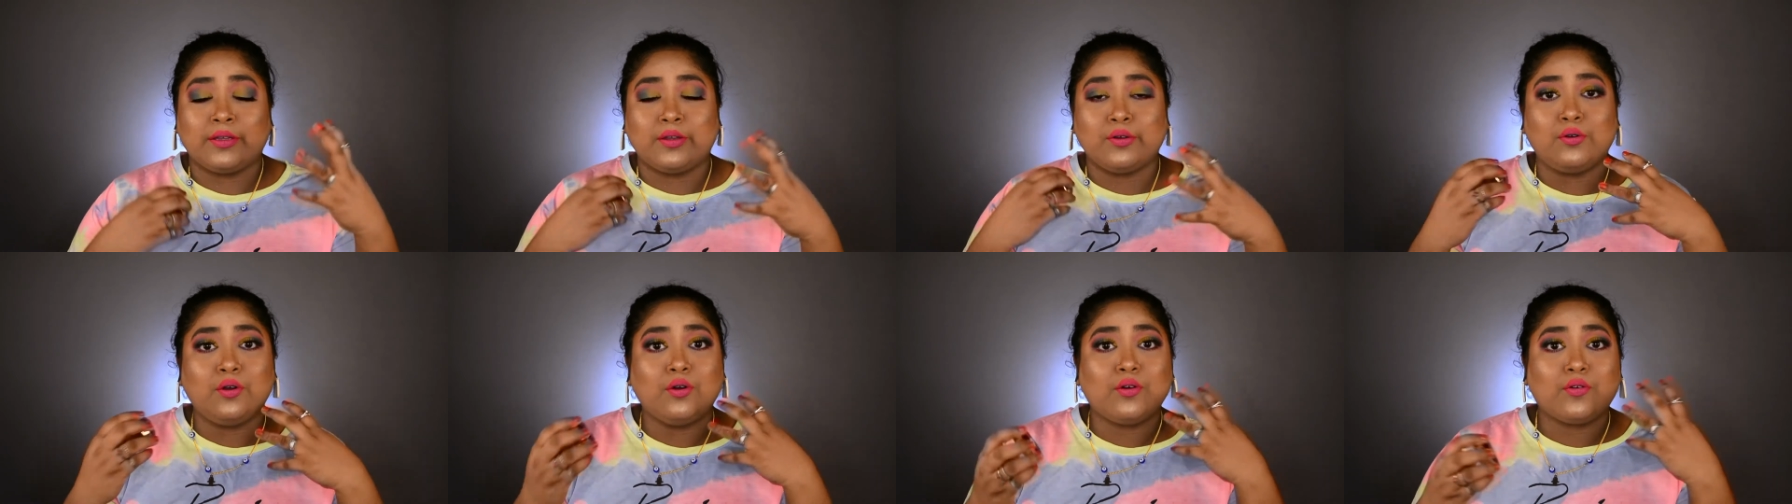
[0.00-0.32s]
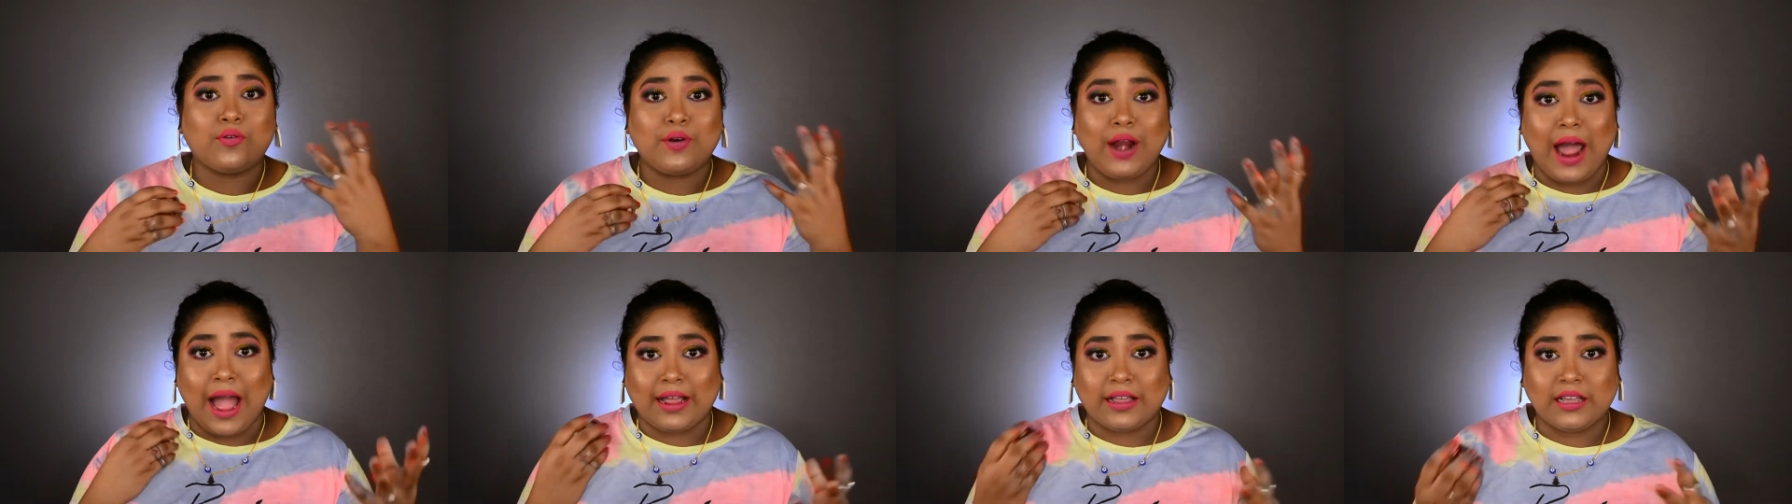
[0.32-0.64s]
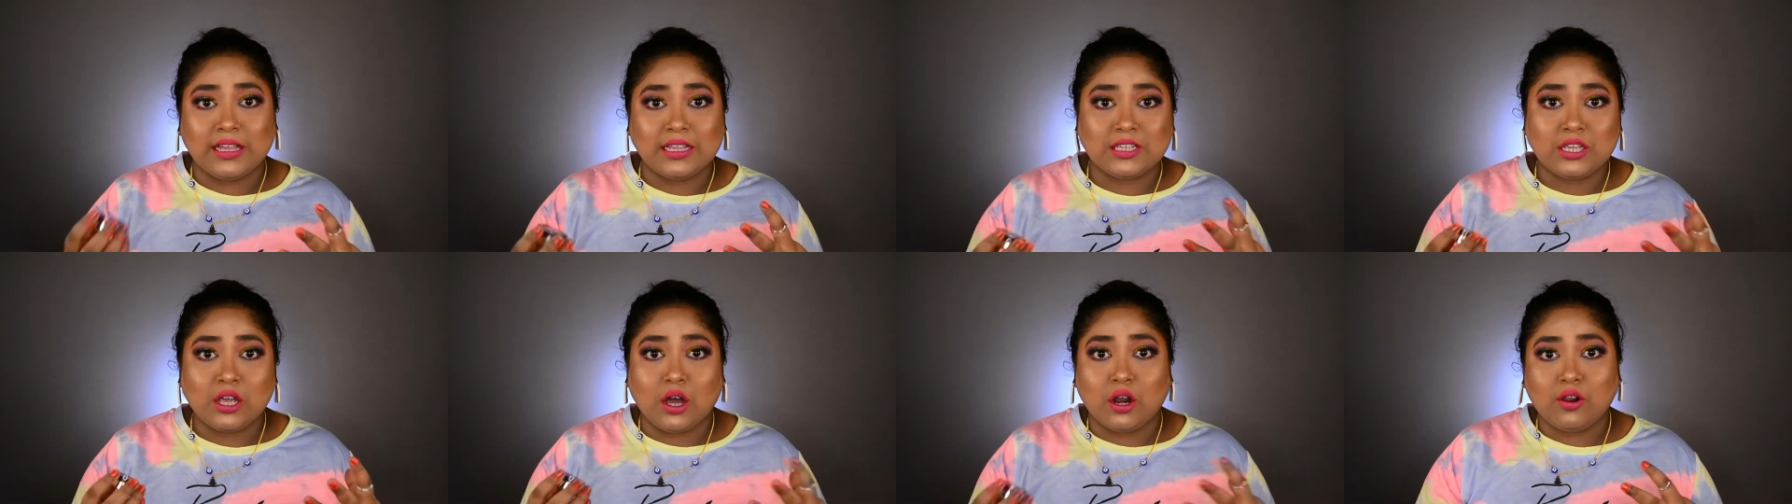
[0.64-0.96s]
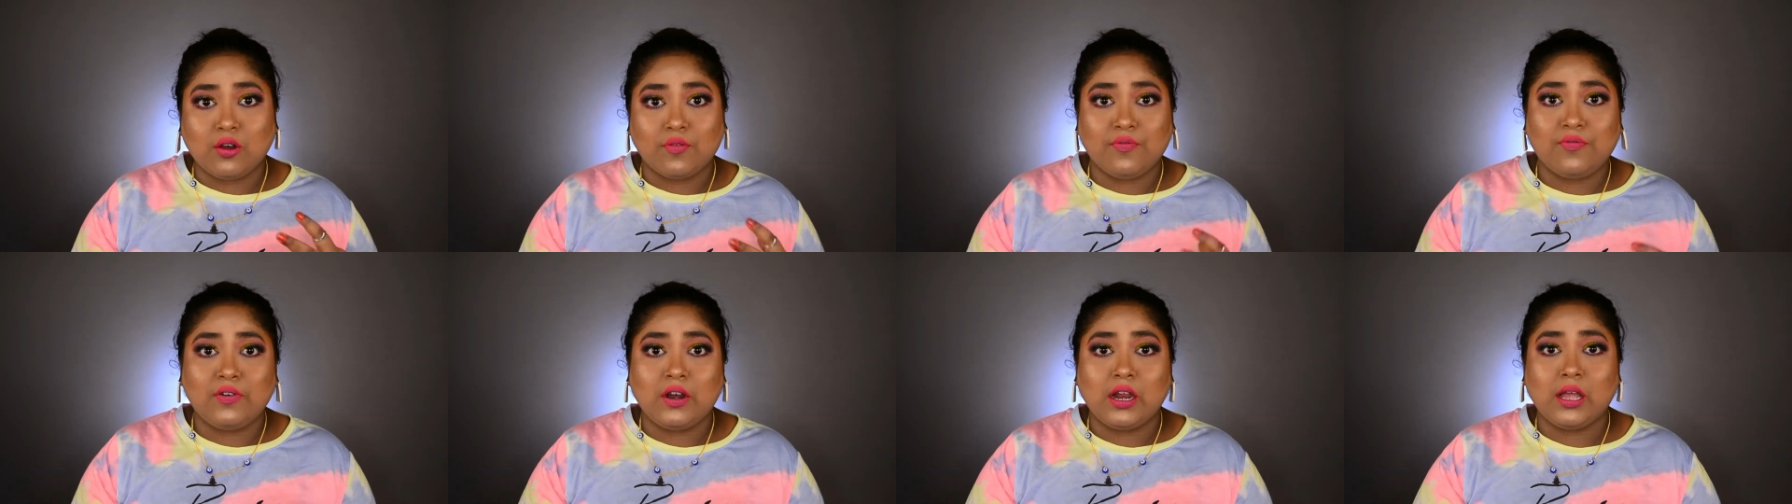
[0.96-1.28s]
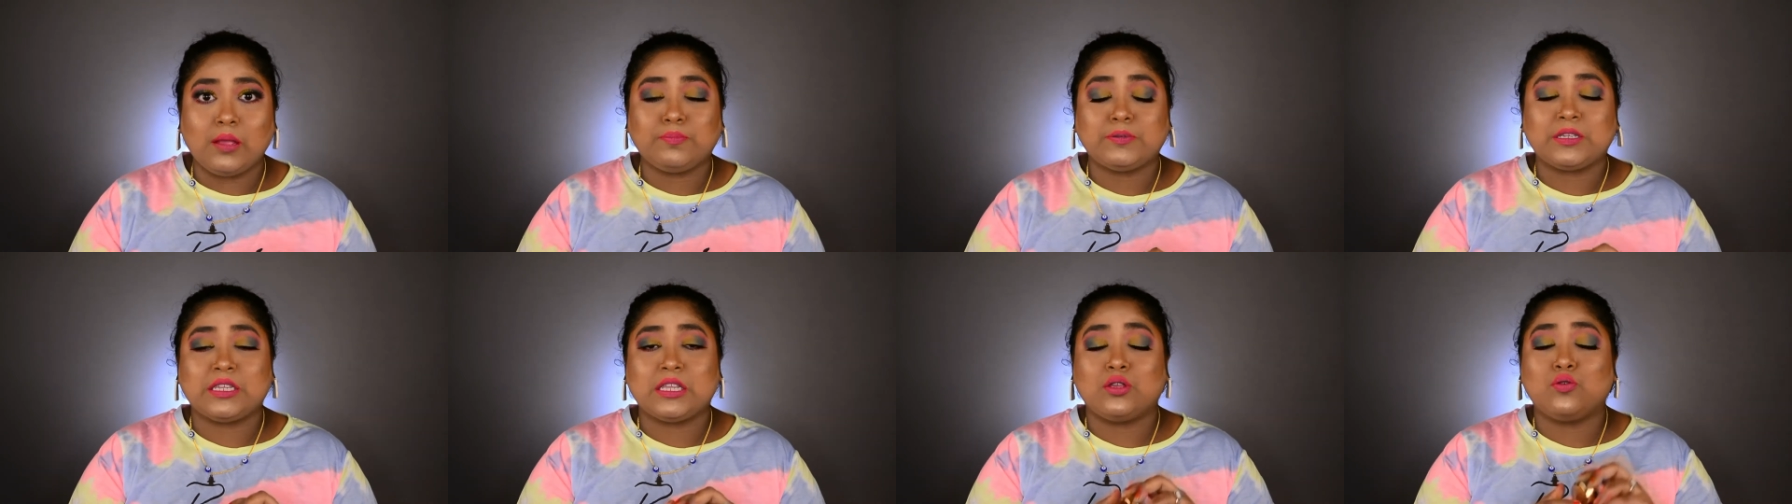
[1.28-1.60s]
you know cracky sort of
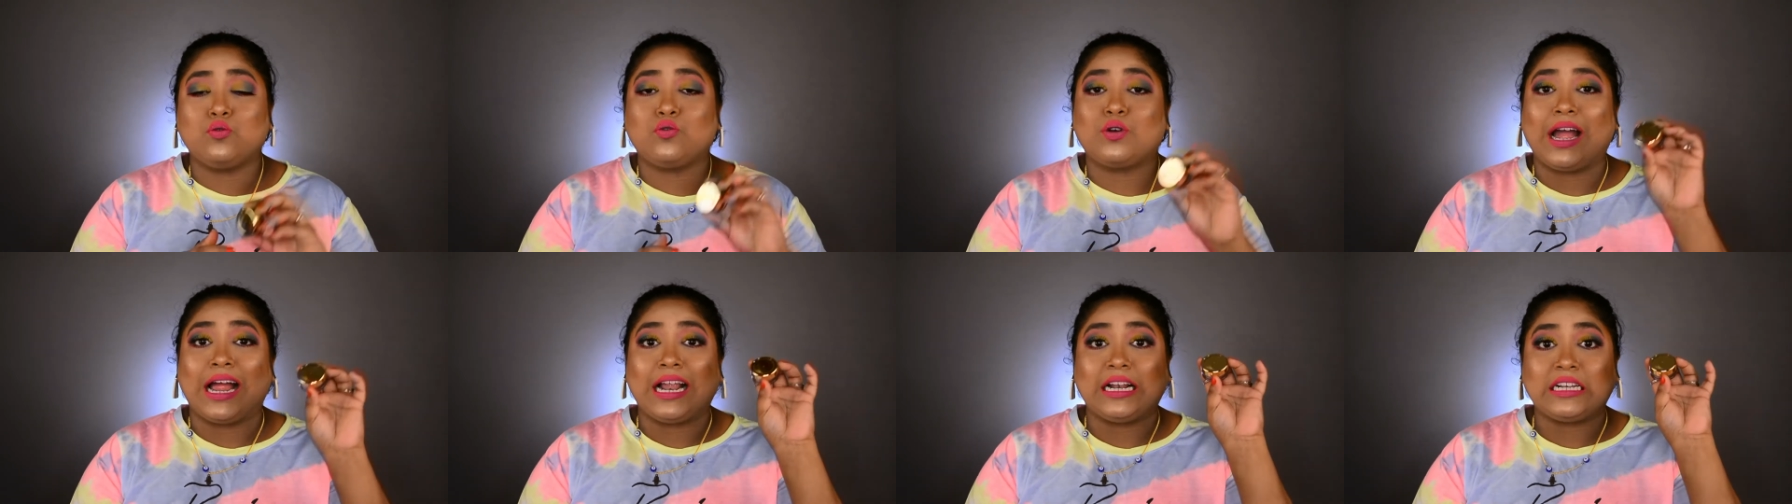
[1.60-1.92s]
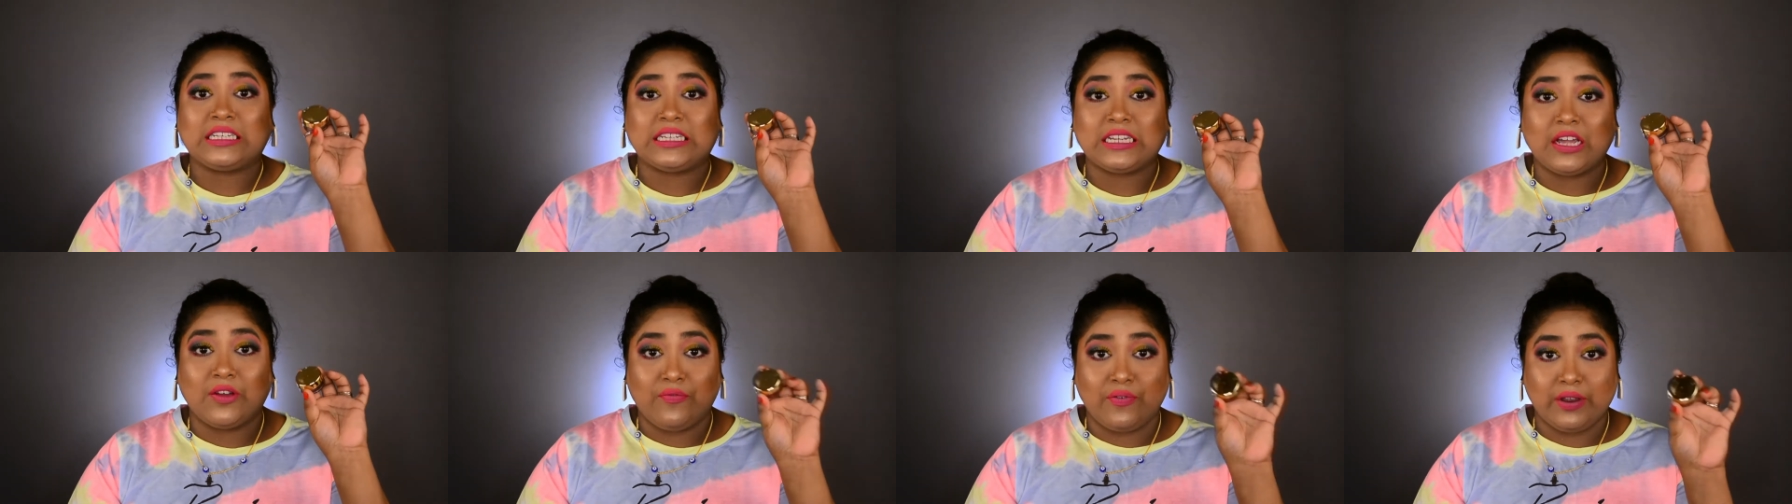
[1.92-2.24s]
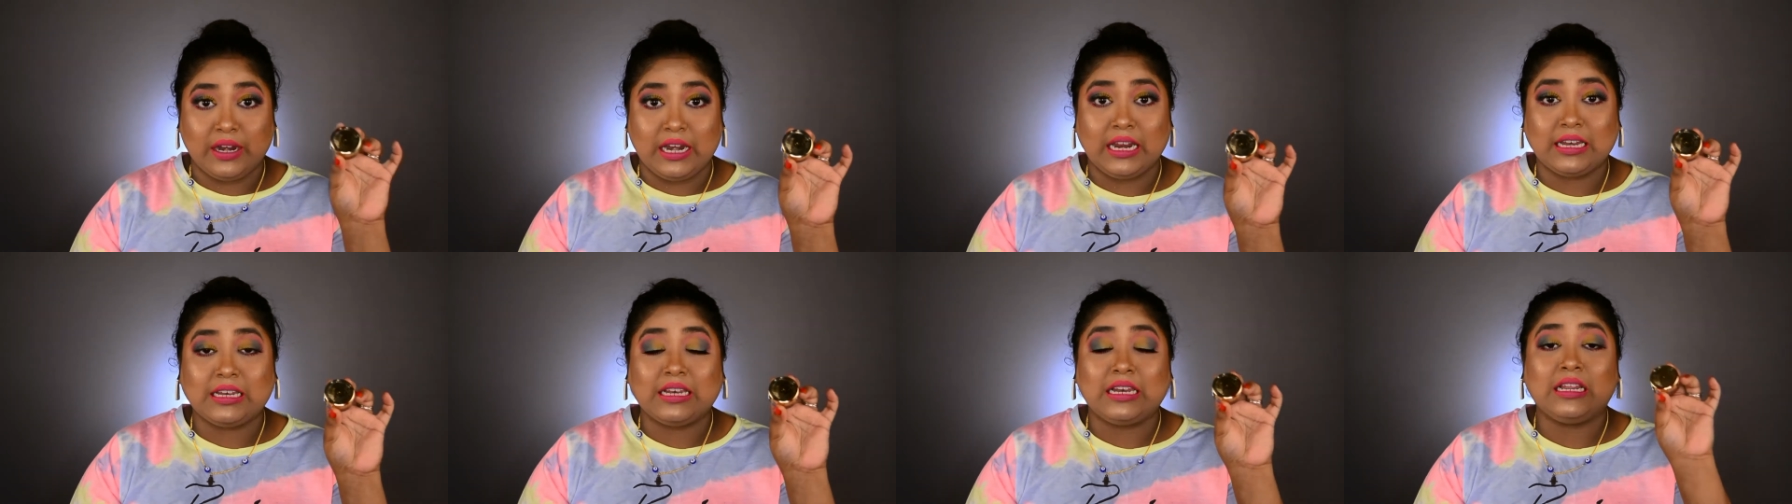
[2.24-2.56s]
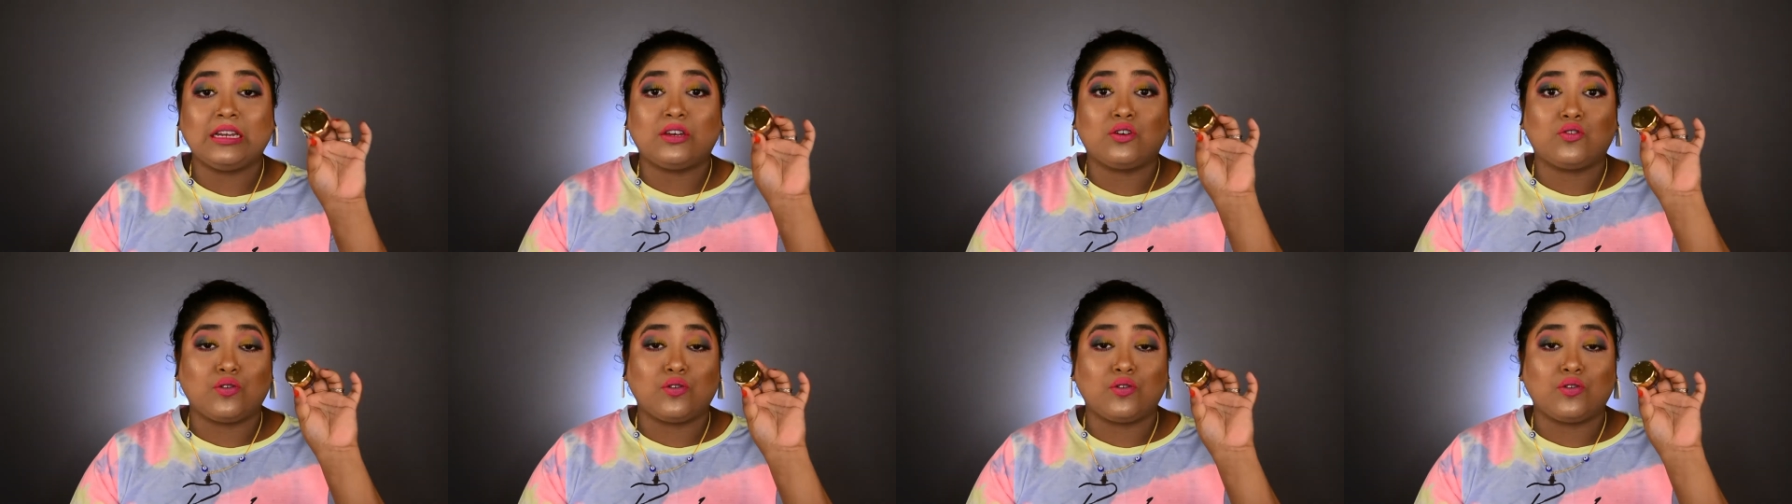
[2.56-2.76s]
lips you can definitely